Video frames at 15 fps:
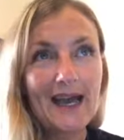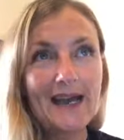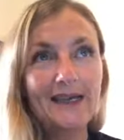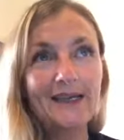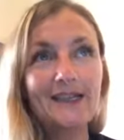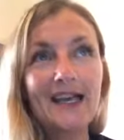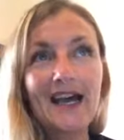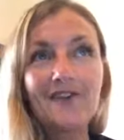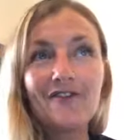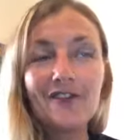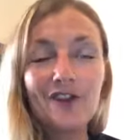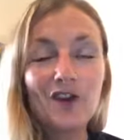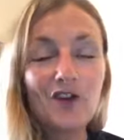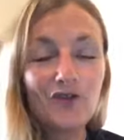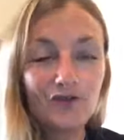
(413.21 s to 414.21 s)
and have
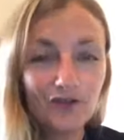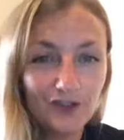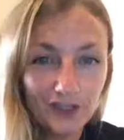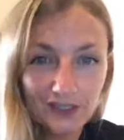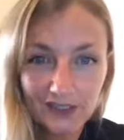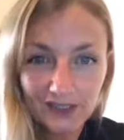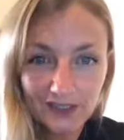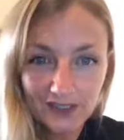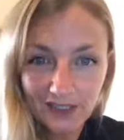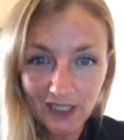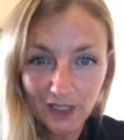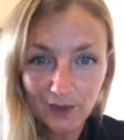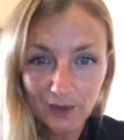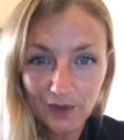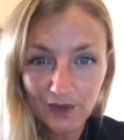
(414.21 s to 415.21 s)
the confidence to
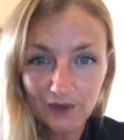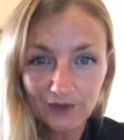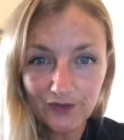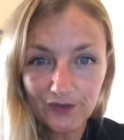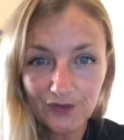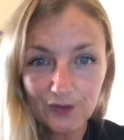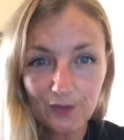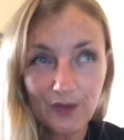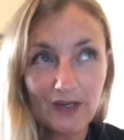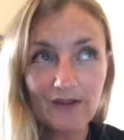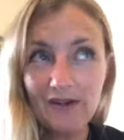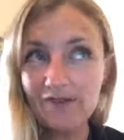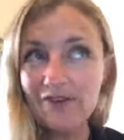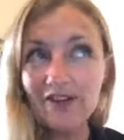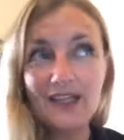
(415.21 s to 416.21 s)
go off to
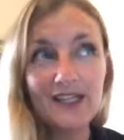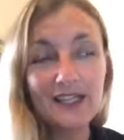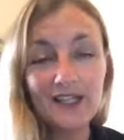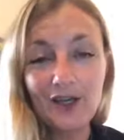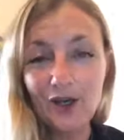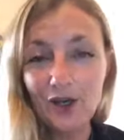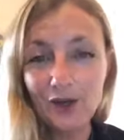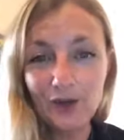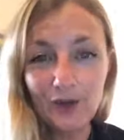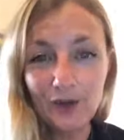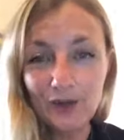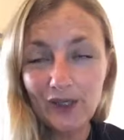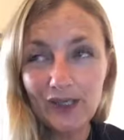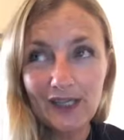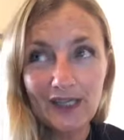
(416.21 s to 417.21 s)
wherever they
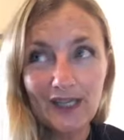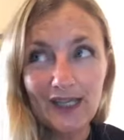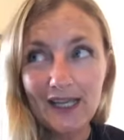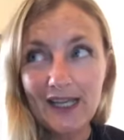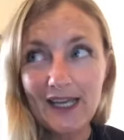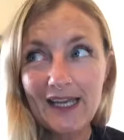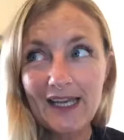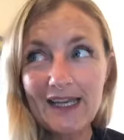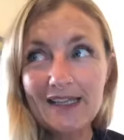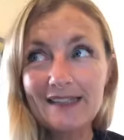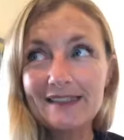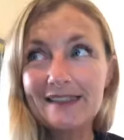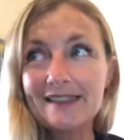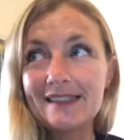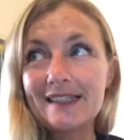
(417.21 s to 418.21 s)
go
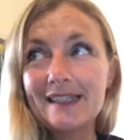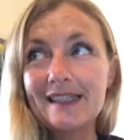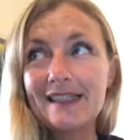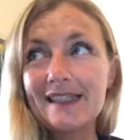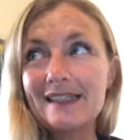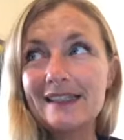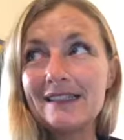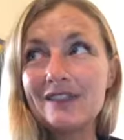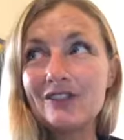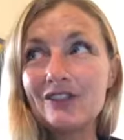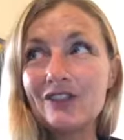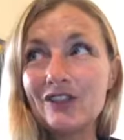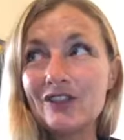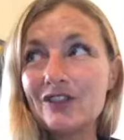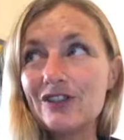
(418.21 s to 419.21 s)
is
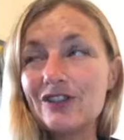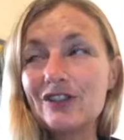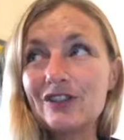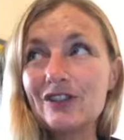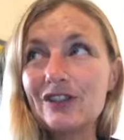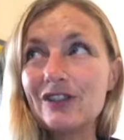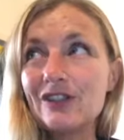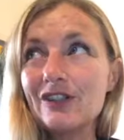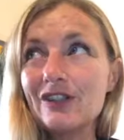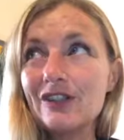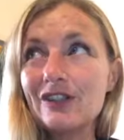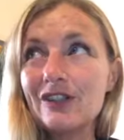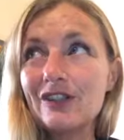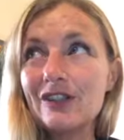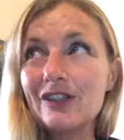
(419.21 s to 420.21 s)
just
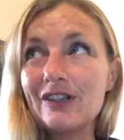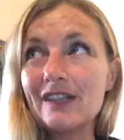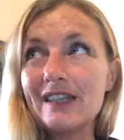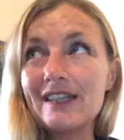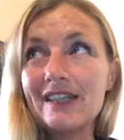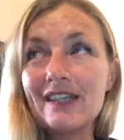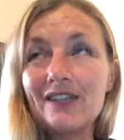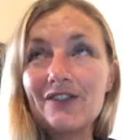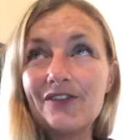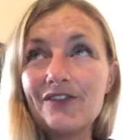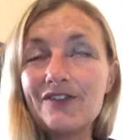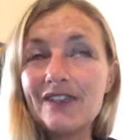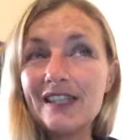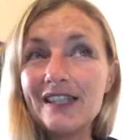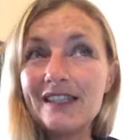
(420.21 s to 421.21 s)
a
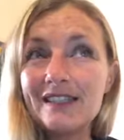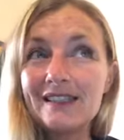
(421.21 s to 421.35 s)
gift in